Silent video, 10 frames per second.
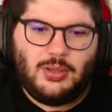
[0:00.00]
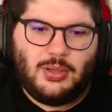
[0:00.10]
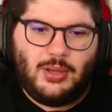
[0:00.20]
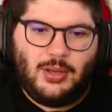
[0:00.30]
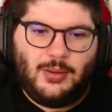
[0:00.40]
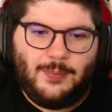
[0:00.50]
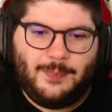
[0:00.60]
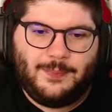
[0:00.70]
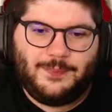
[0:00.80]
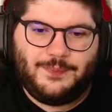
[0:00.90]

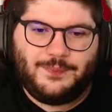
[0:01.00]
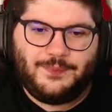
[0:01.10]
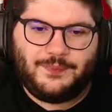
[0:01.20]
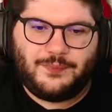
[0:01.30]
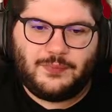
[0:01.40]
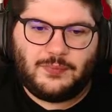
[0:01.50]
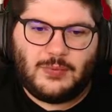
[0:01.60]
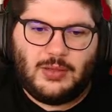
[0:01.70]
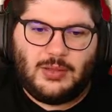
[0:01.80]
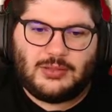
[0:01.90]
And
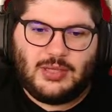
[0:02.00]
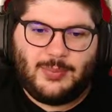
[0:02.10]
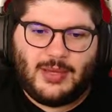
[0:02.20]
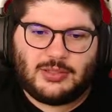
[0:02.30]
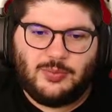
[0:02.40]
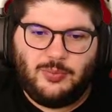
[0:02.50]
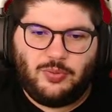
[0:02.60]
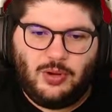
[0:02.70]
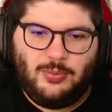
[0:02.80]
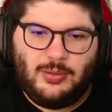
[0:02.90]
then St. Maximin
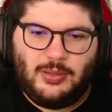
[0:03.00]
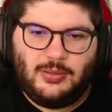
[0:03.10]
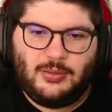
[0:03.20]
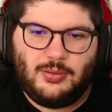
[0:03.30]
probably